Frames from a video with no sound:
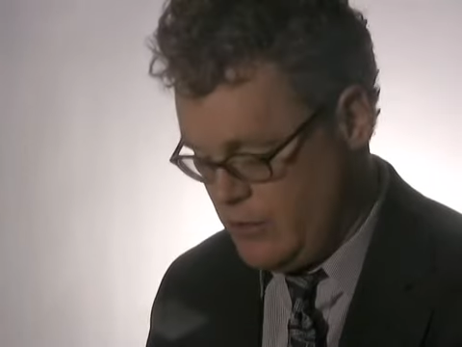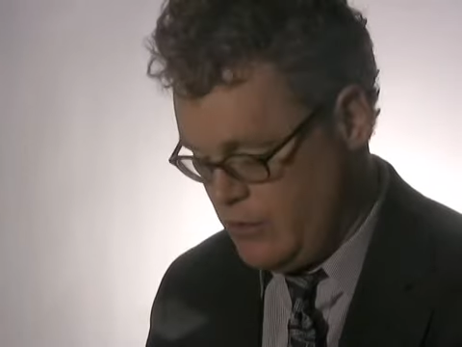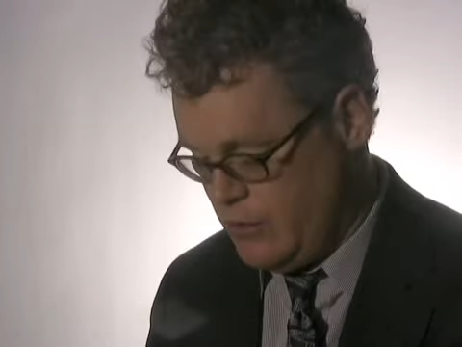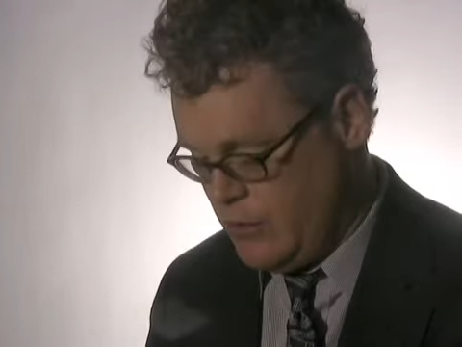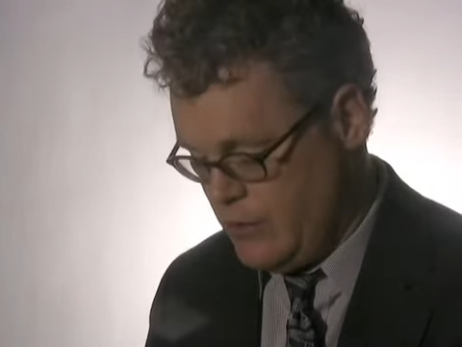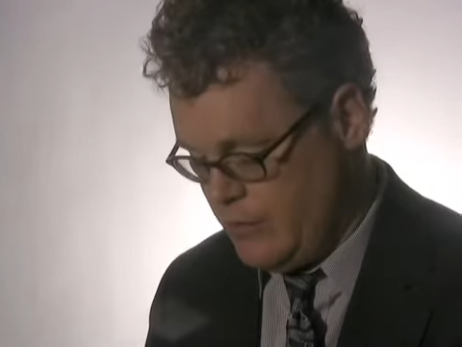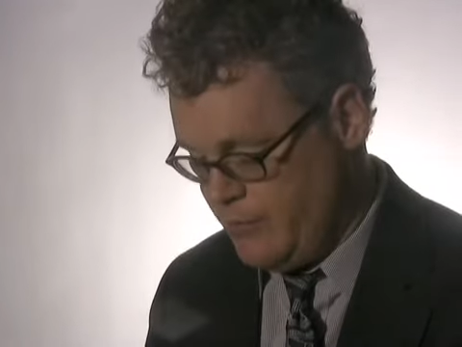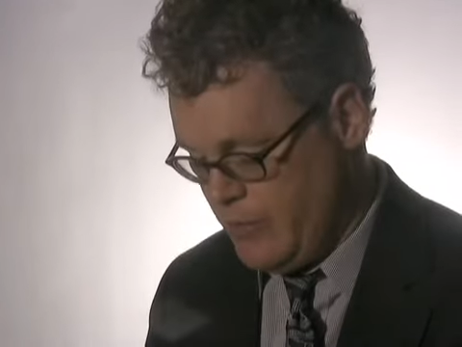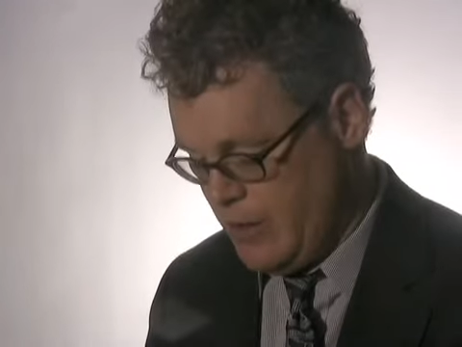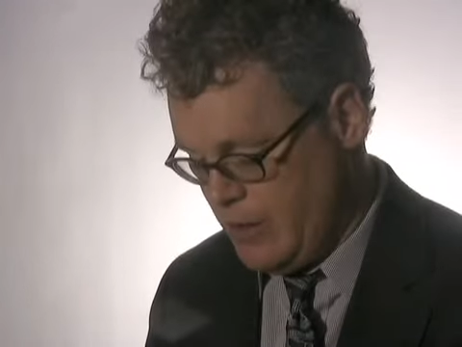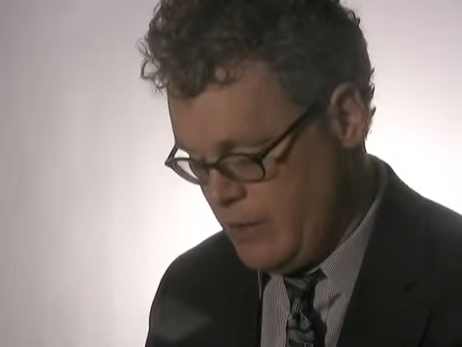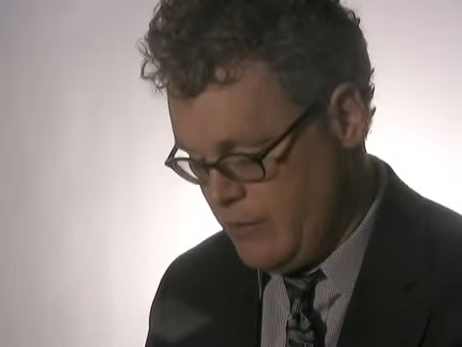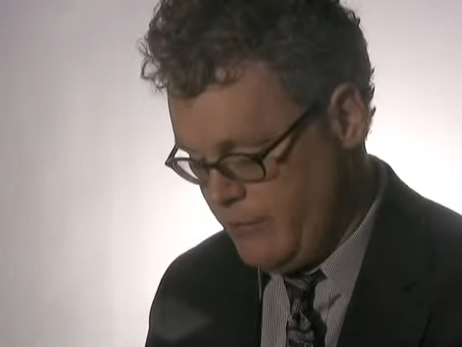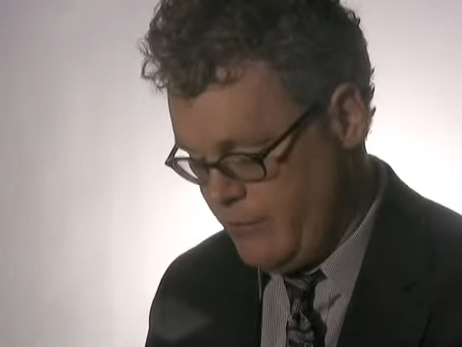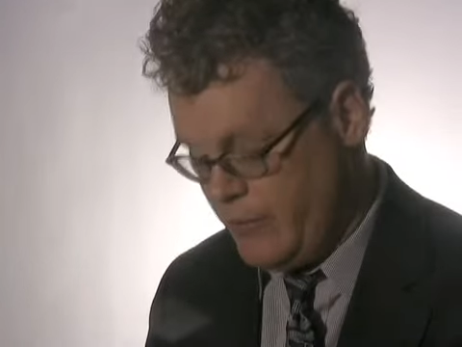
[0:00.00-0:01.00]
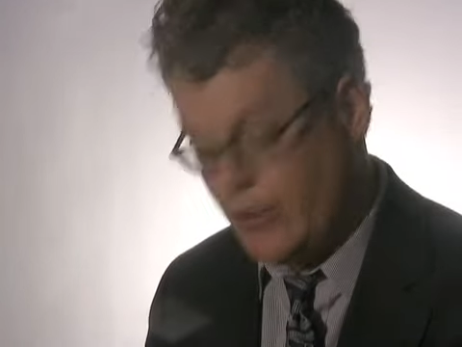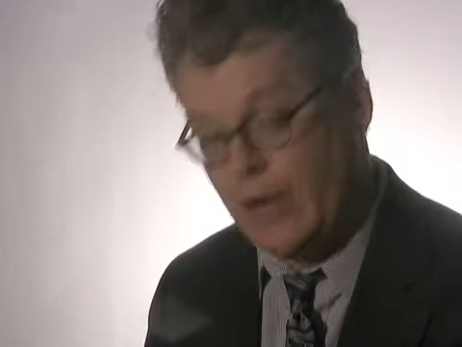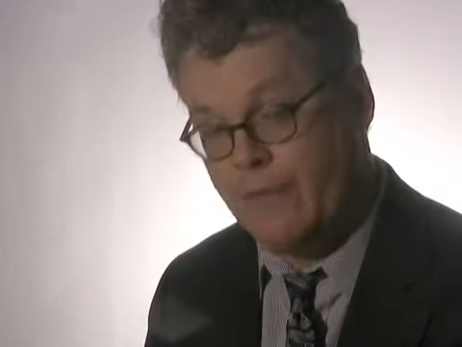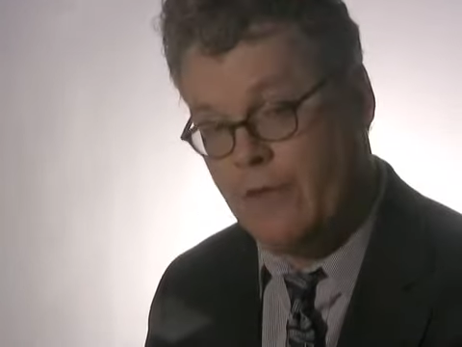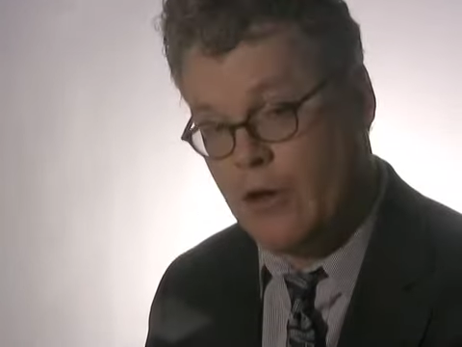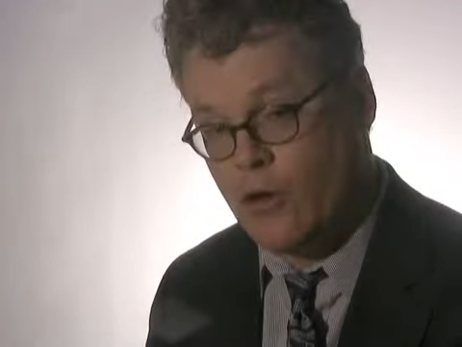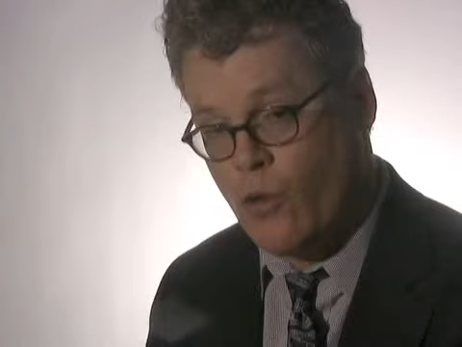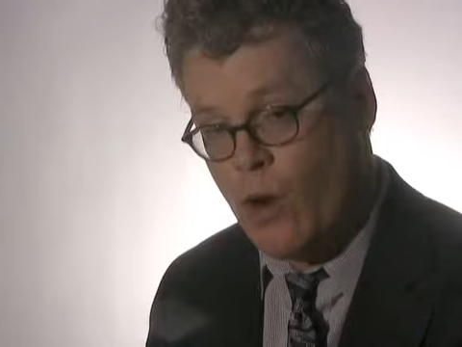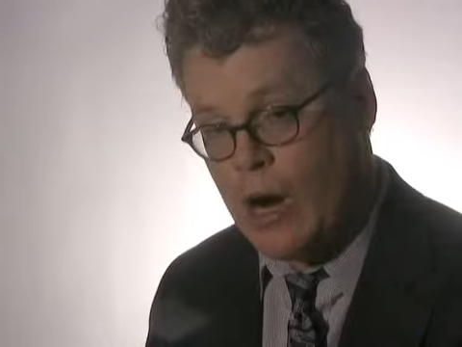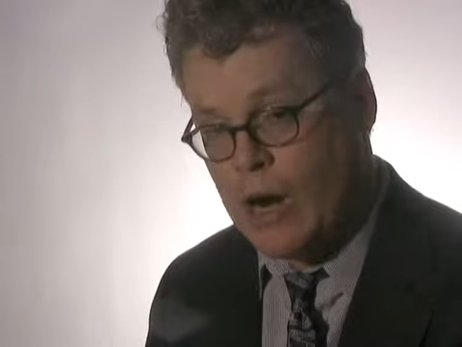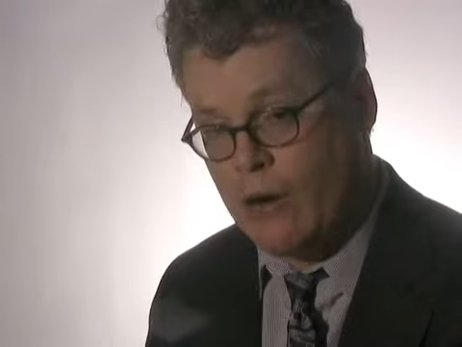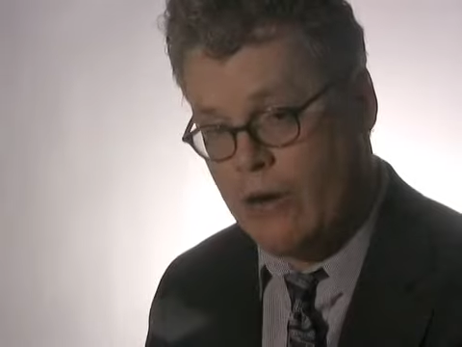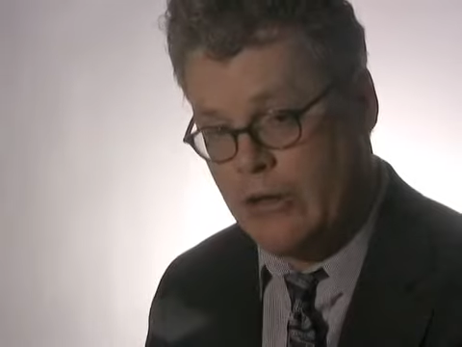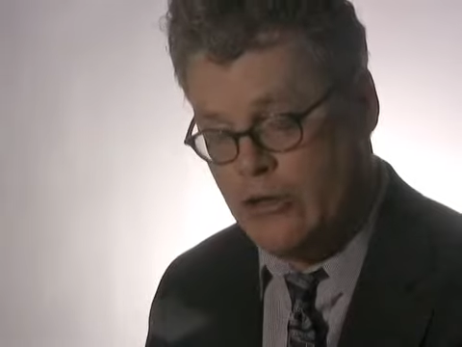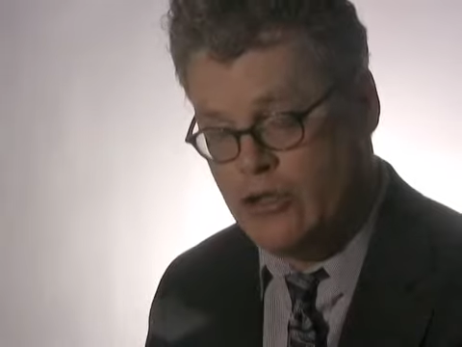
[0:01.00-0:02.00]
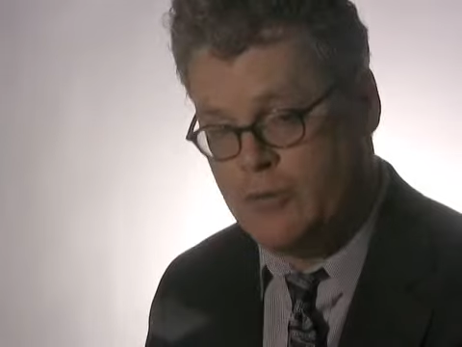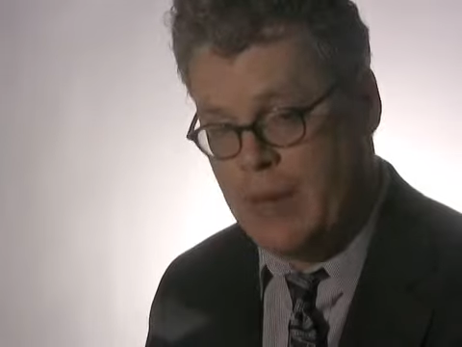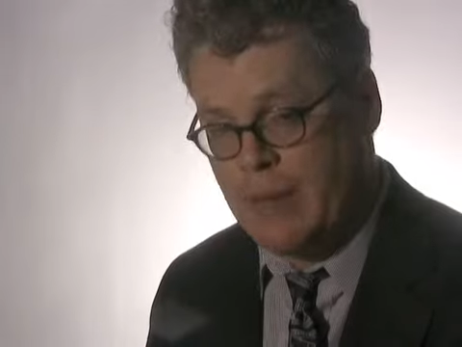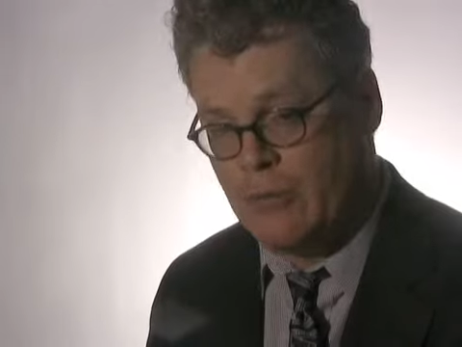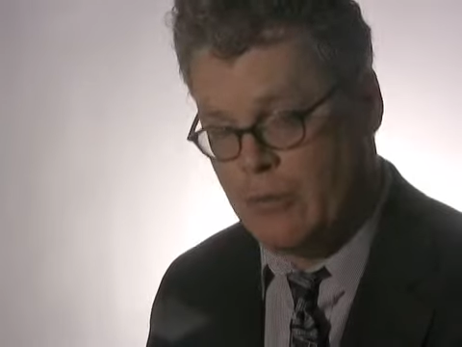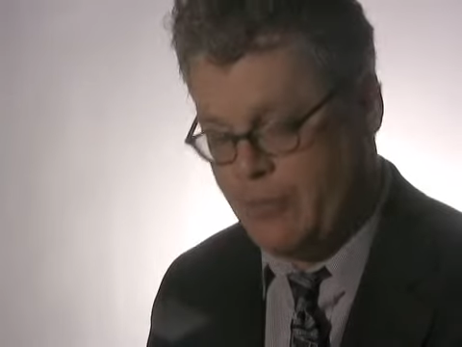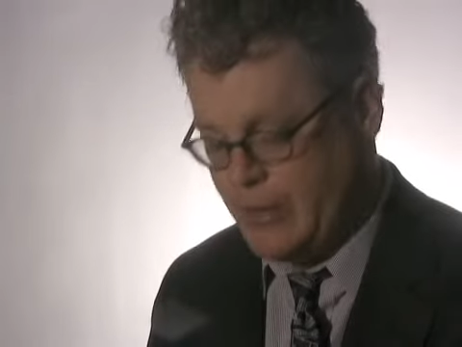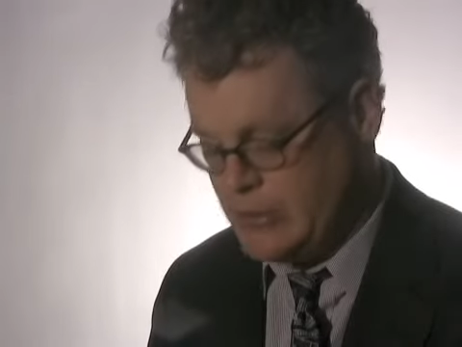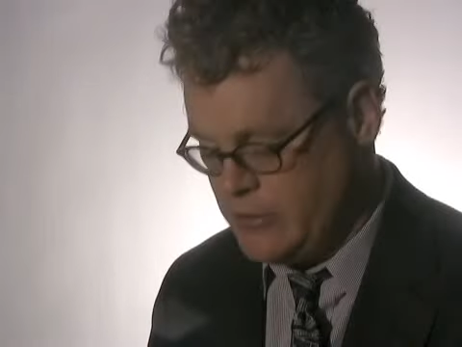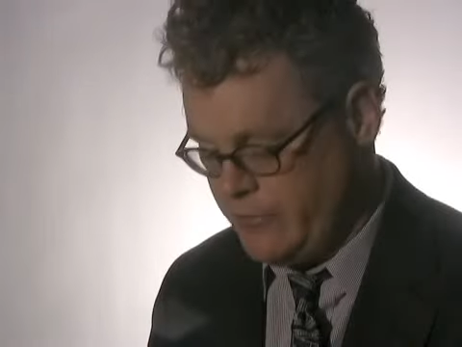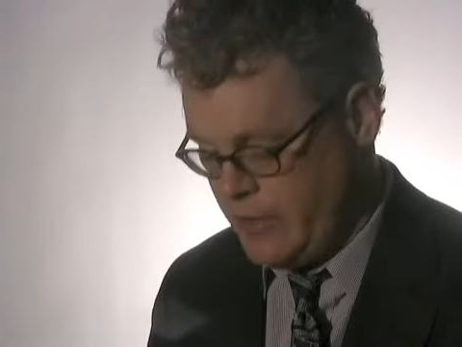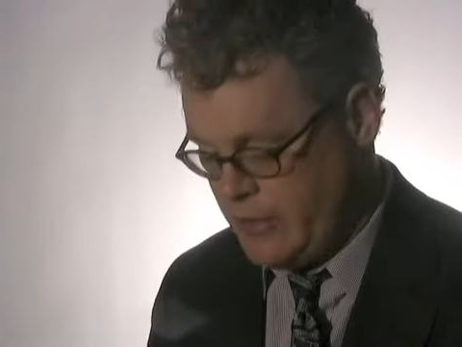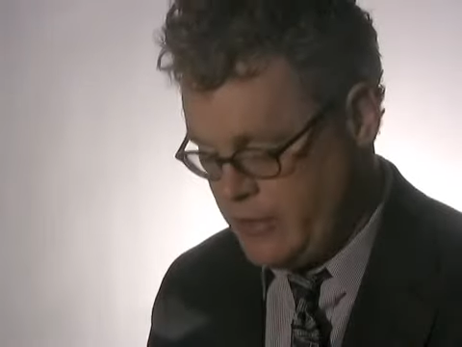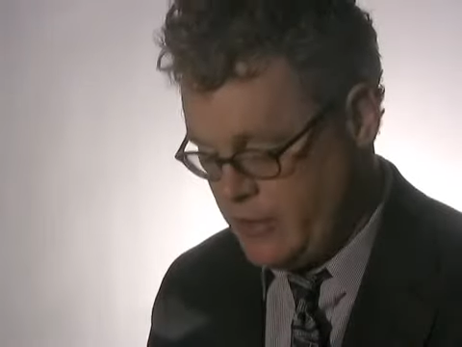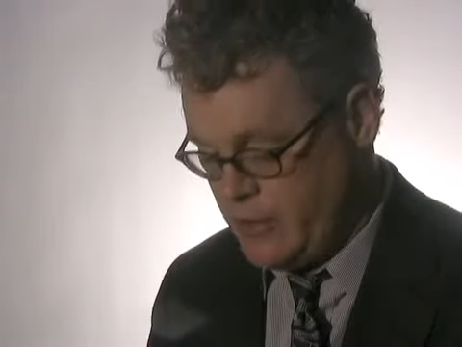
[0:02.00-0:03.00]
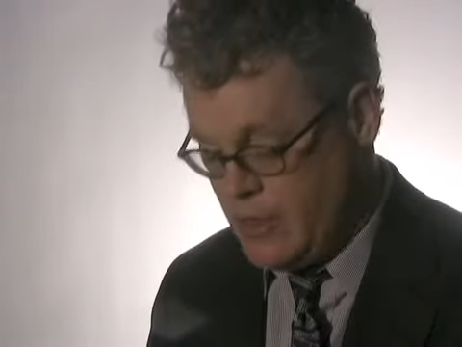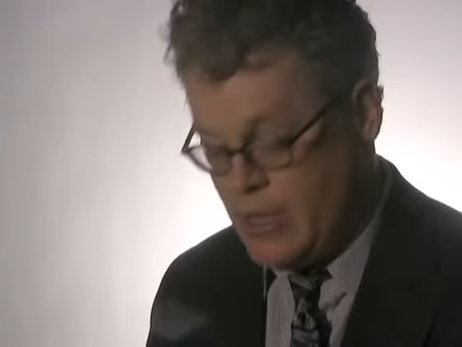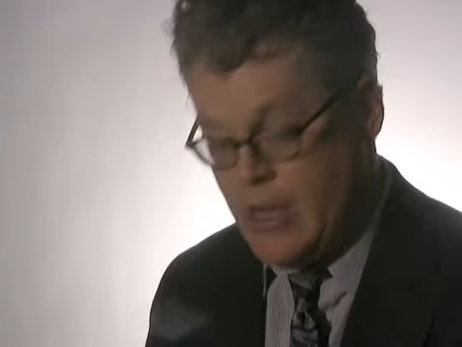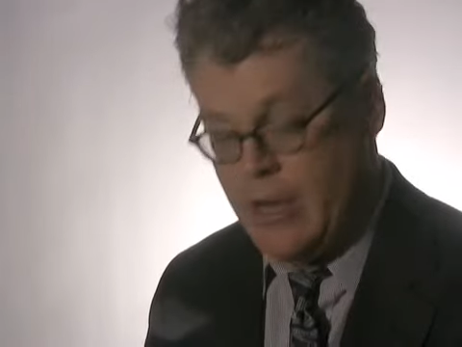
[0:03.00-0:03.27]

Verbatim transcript: uh, uh, Philadelphia Inquirer, a newspaper in Pennsylvania,